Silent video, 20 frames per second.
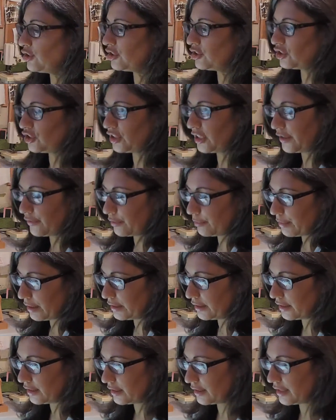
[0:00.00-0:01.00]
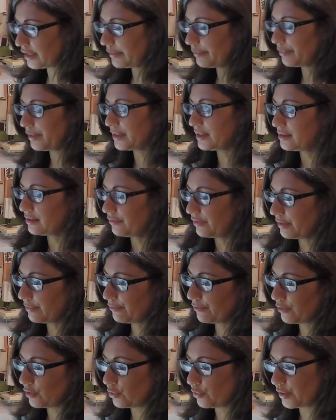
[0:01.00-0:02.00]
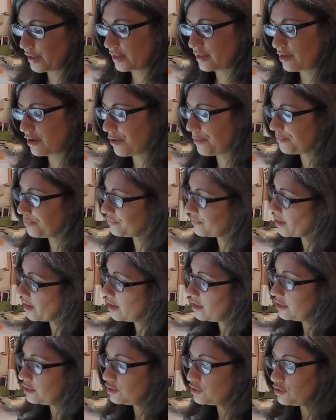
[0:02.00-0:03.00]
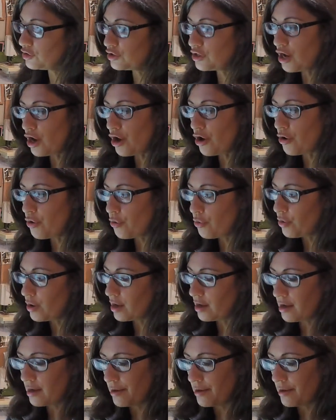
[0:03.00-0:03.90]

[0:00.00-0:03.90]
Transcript: just sharing my little tidbits of info with you. So,